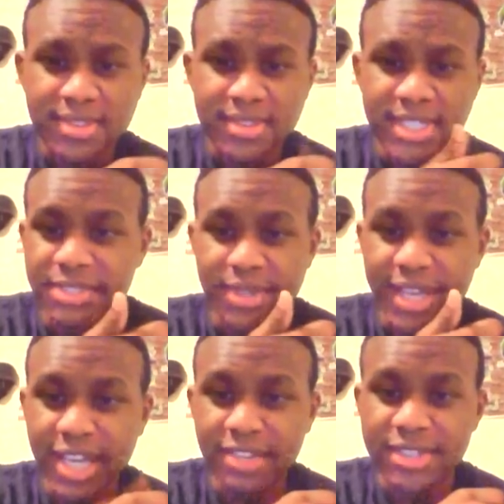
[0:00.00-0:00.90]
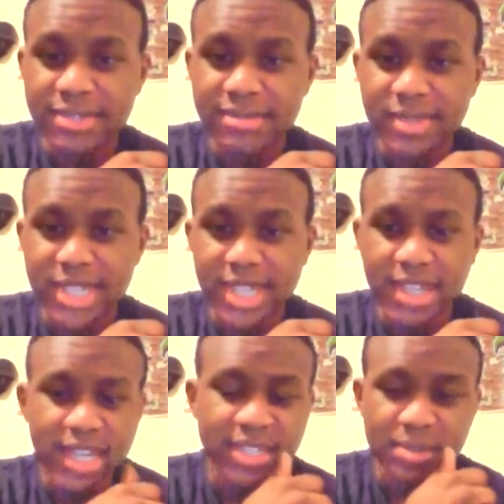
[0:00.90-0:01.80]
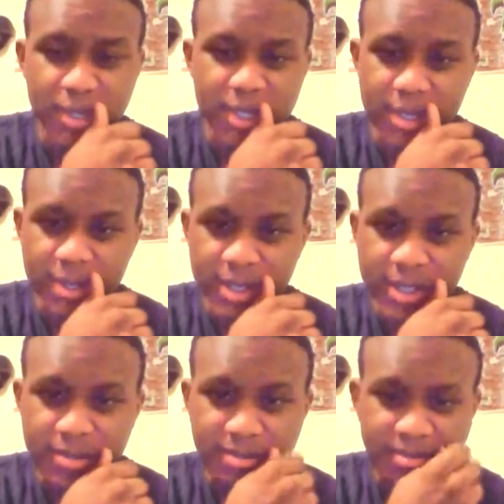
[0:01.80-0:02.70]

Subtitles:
just for the heck of it. It was like I just wanted to do this.